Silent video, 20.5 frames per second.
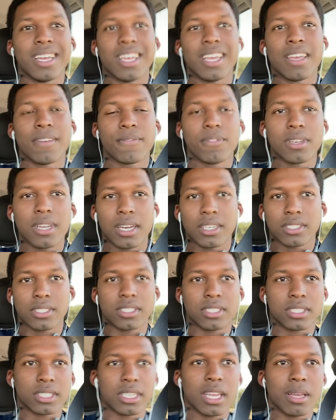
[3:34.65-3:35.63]
if you guys
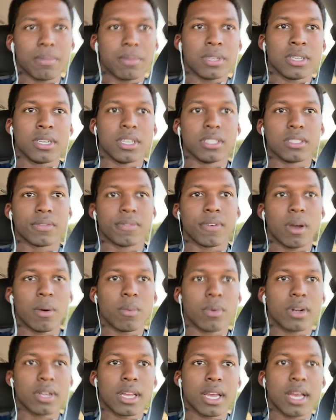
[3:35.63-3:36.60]
understand, because if I
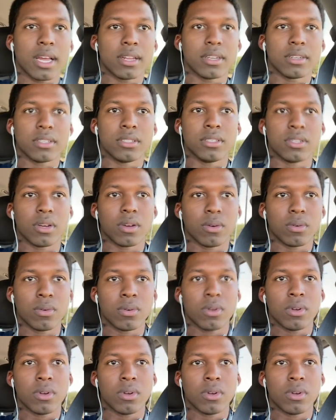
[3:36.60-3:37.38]
would have got window